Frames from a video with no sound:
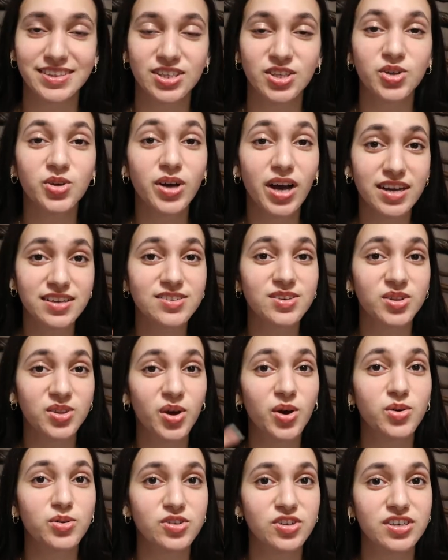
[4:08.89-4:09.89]
You guys are
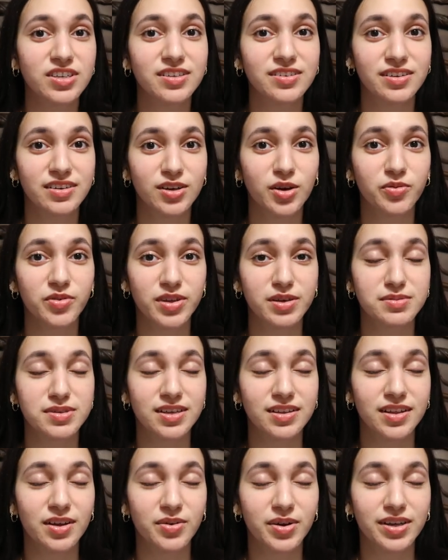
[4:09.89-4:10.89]
the OG. Hopefully I'm
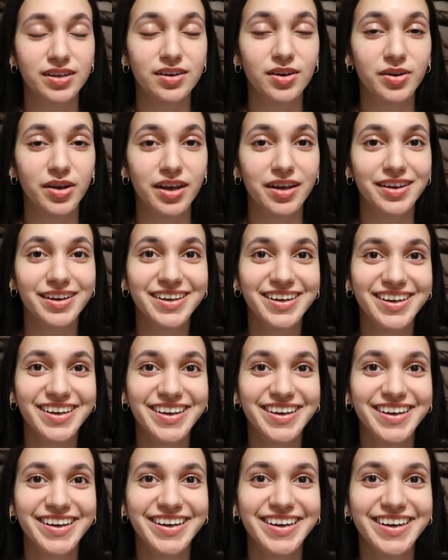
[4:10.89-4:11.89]
saying that right. Okay.